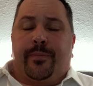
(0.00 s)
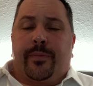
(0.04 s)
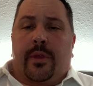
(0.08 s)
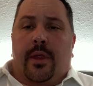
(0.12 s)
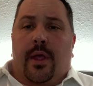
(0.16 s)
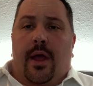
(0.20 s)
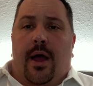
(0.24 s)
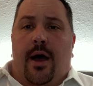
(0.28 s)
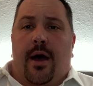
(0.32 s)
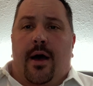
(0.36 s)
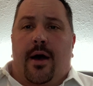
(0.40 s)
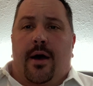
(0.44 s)

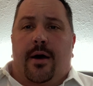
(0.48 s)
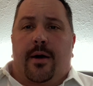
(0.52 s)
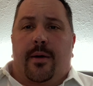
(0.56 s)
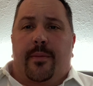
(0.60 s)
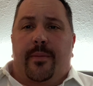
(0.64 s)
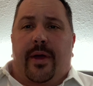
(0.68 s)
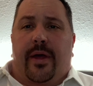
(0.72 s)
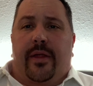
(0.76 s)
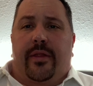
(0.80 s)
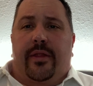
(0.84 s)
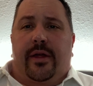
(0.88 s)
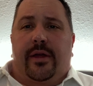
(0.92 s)

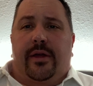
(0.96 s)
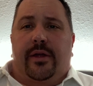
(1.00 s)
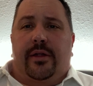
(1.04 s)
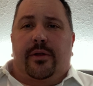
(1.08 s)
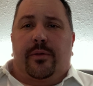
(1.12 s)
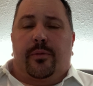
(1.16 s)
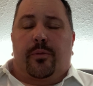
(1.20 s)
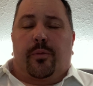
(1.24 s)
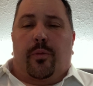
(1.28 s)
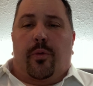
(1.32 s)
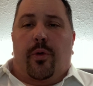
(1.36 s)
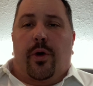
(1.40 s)
And
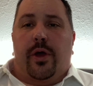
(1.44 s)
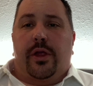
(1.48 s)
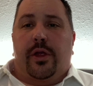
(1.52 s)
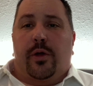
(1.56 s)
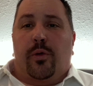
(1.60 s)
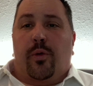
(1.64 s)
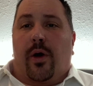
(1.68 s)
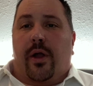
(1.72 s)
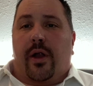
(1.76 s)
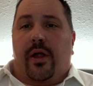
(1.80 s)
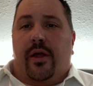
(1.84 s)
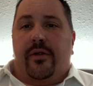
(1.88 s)
then what you
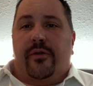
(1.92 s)
want to